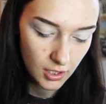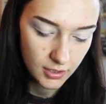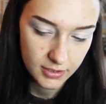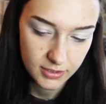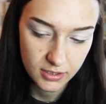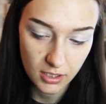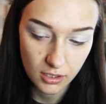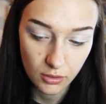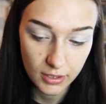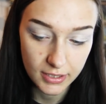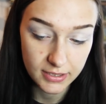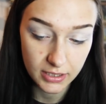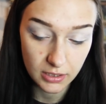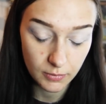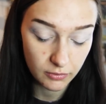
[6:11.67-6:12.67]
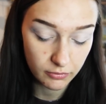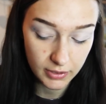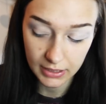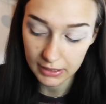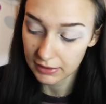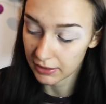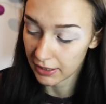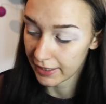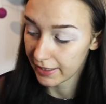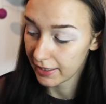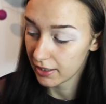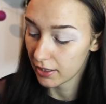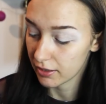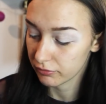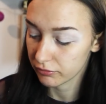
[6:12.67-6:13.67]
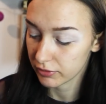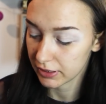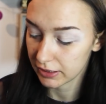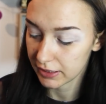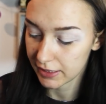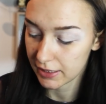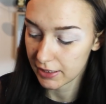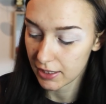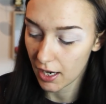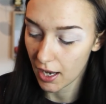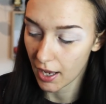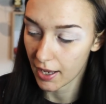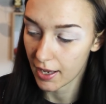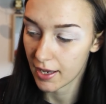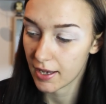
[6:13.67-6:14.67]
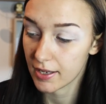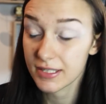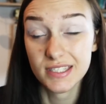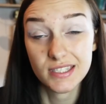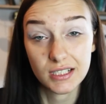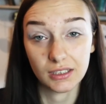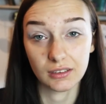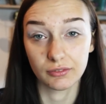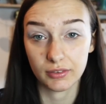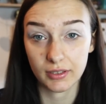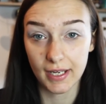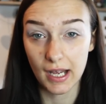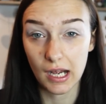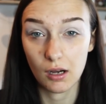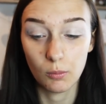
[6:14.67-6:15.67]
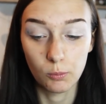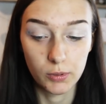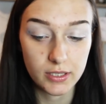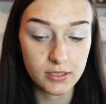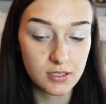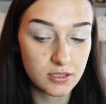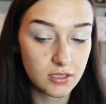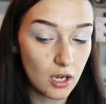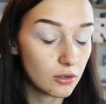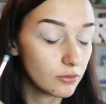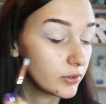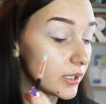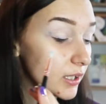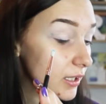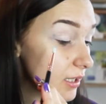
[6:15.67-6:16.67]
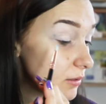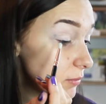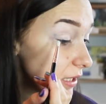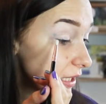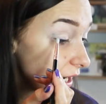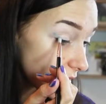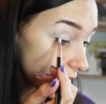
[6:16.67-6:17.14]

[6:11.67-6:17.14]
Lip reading: So it's going to be really light and really subtle for now, but it's just hopefully going to give me